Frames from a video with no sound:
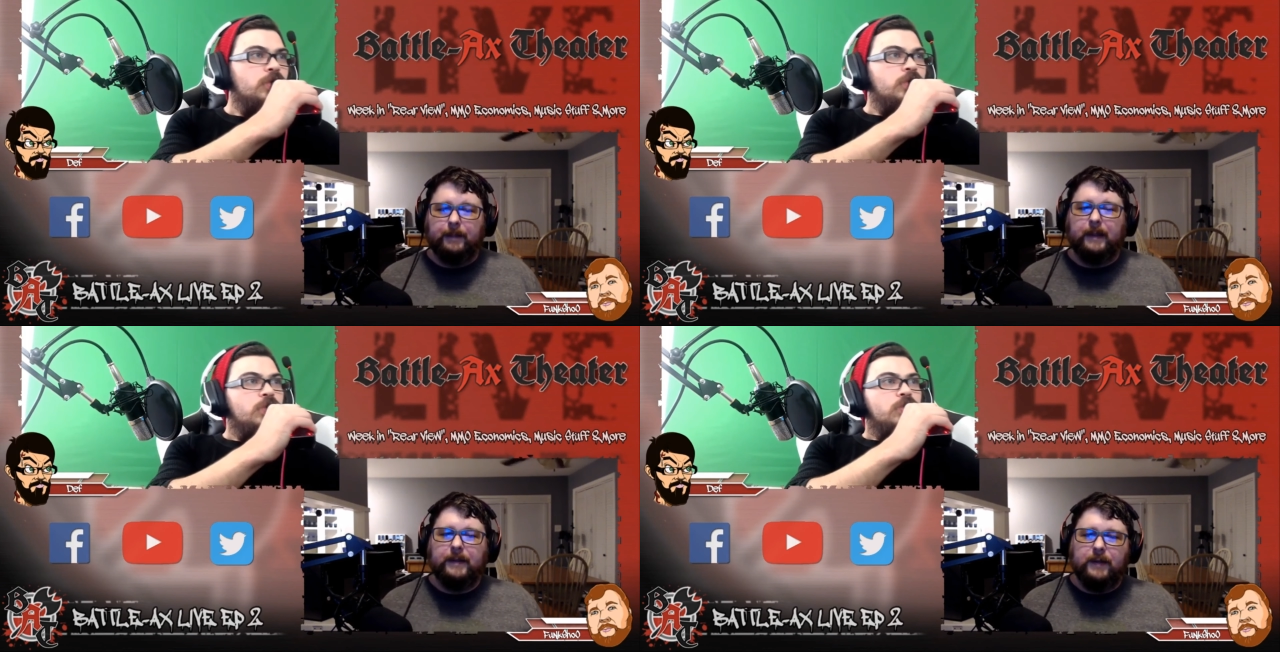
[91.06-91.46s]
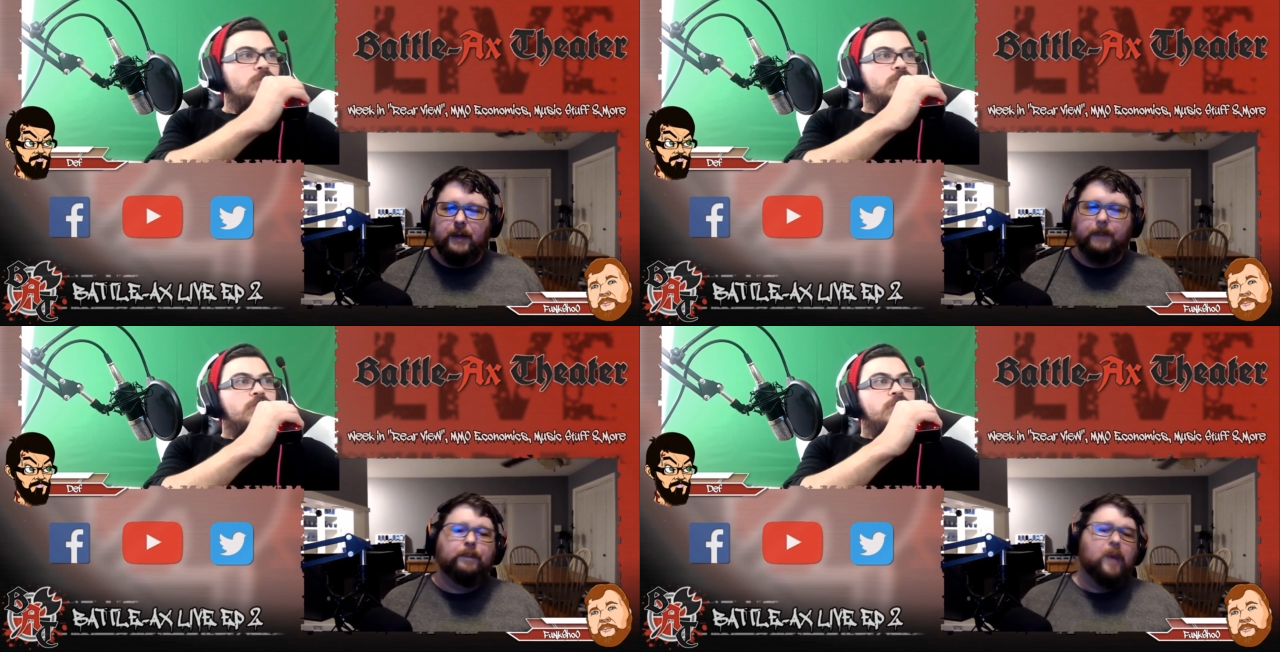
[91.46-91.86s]
Speaker 1: bit.
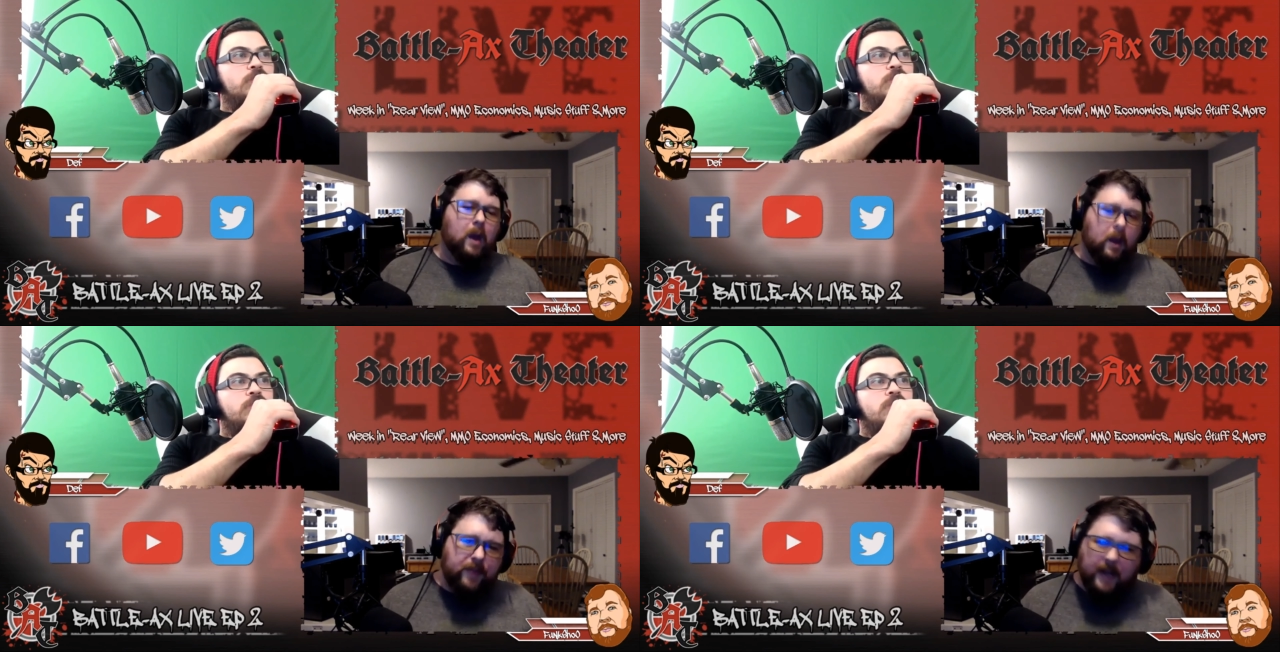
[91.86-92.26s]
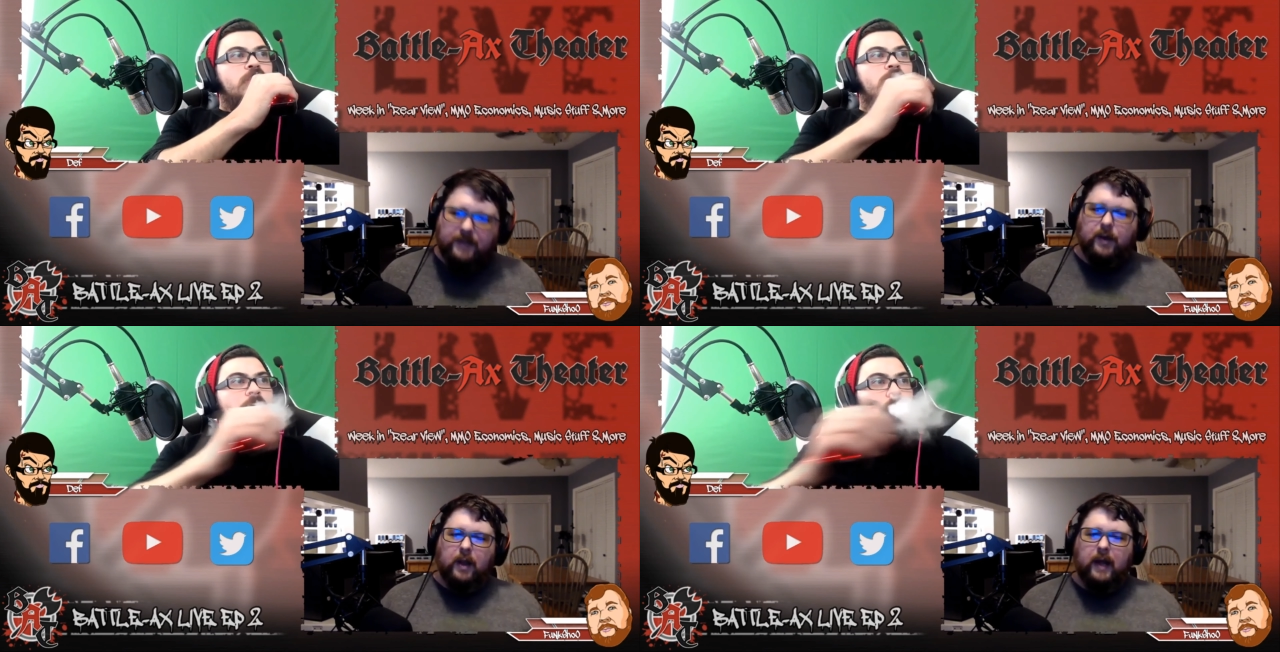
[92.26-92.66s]
So
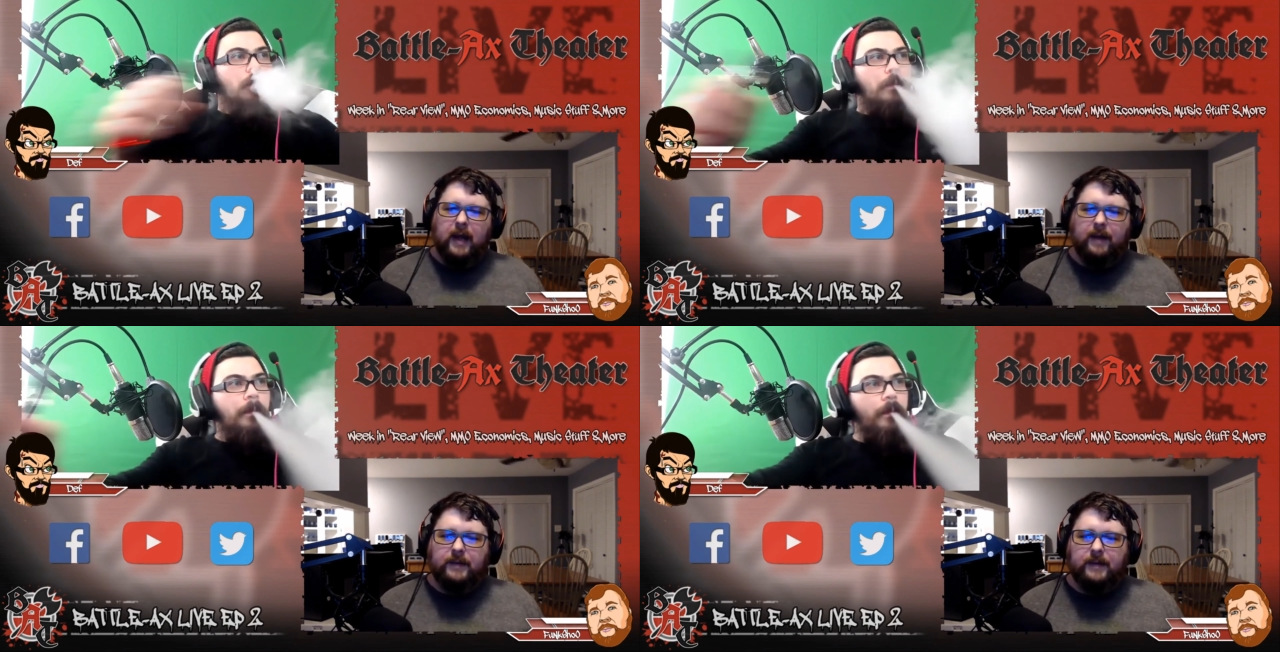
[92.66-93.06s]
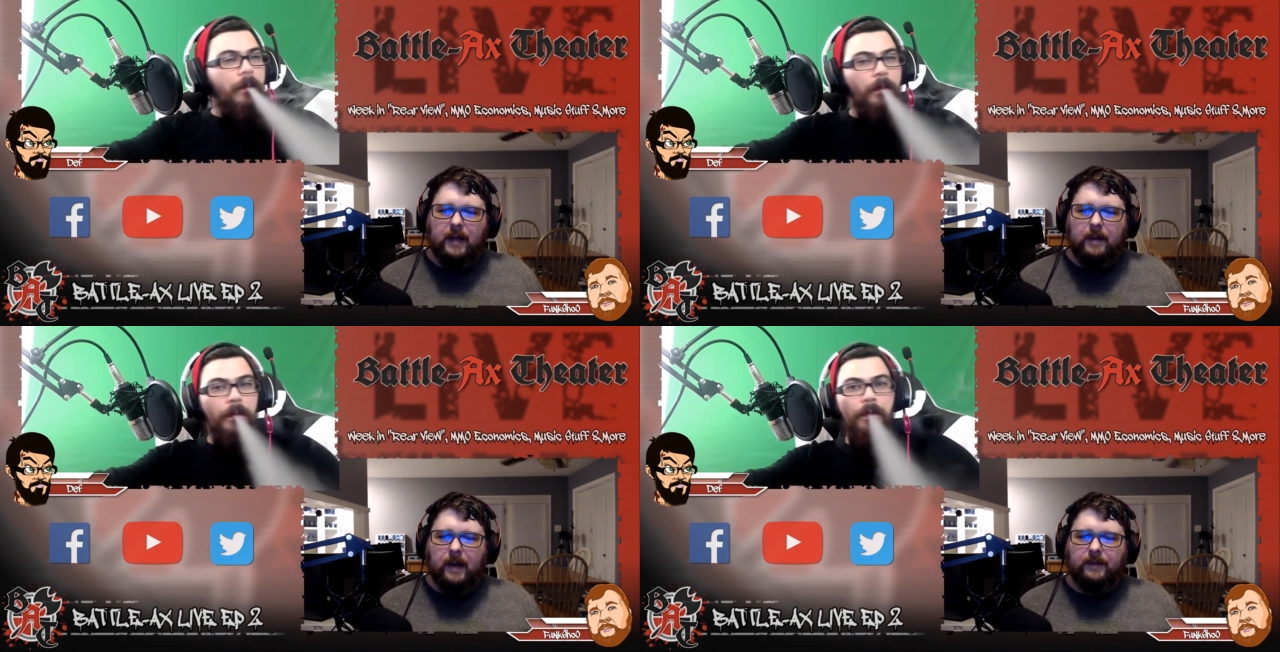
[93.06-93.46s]
that's all I have to
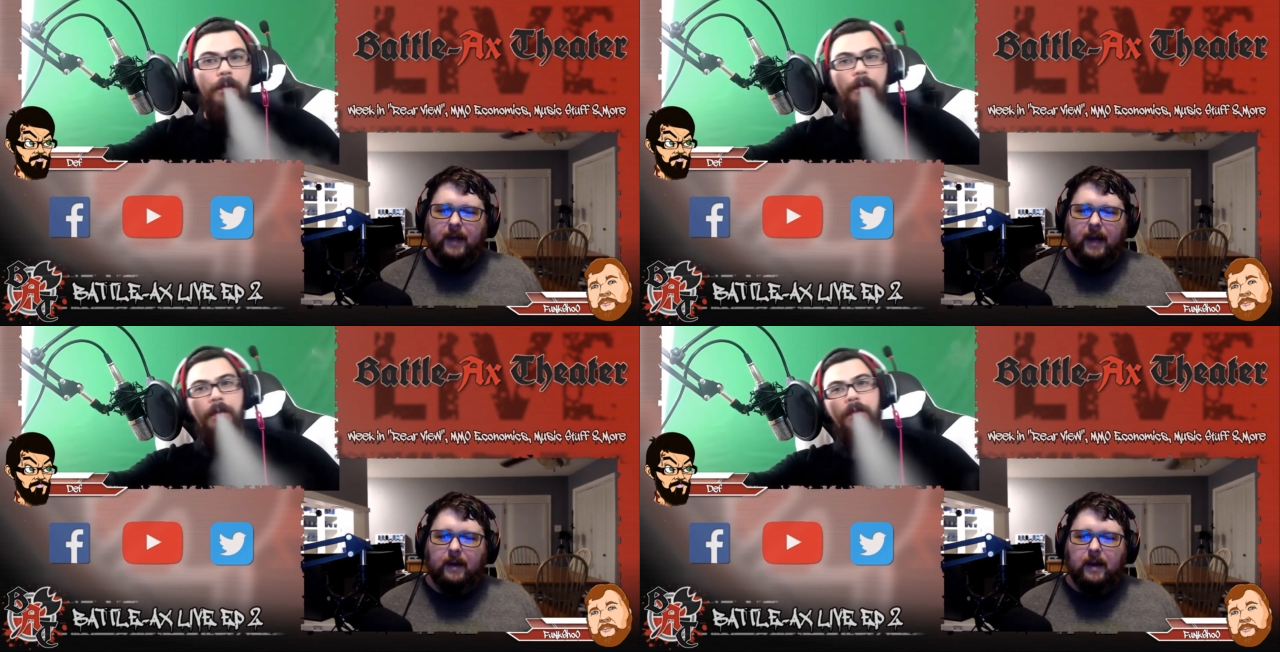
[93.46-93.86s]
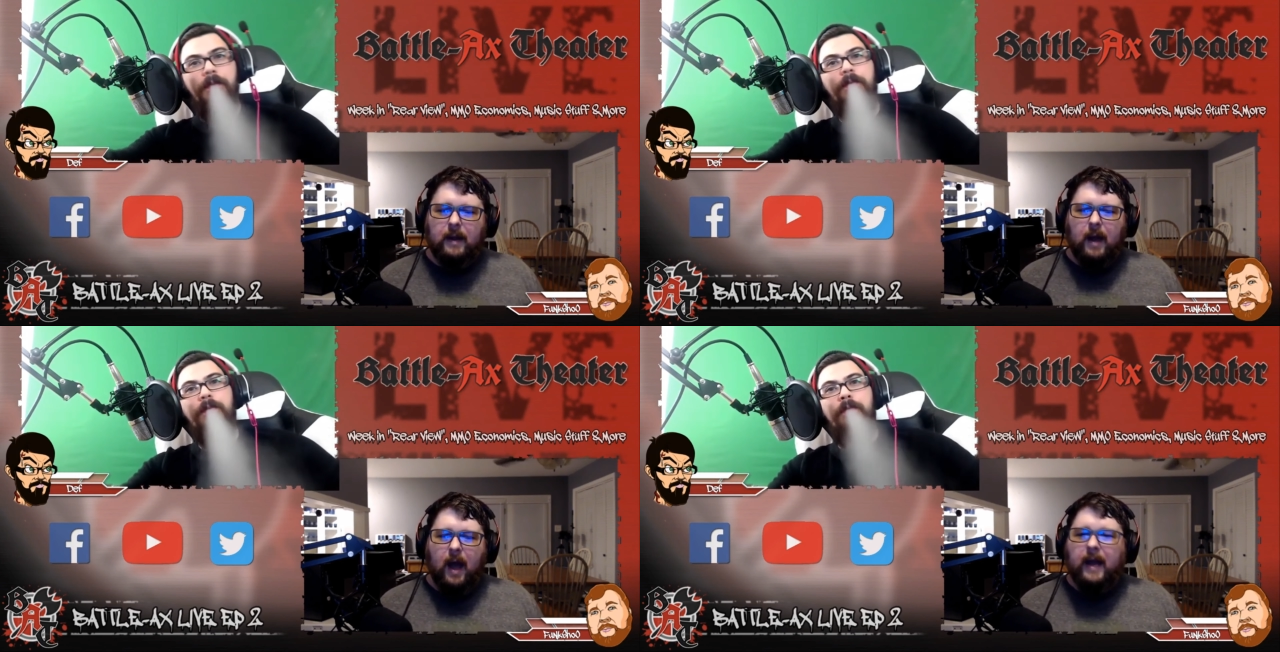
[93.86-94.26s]
say about that.
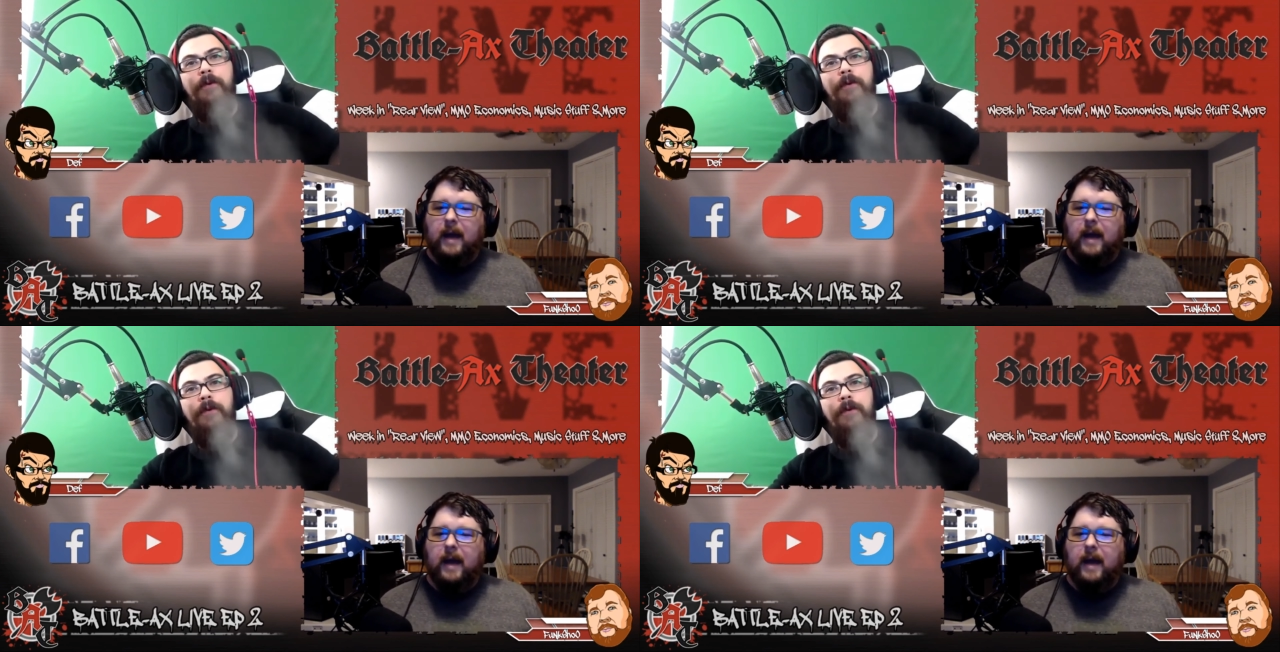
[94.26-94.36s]
I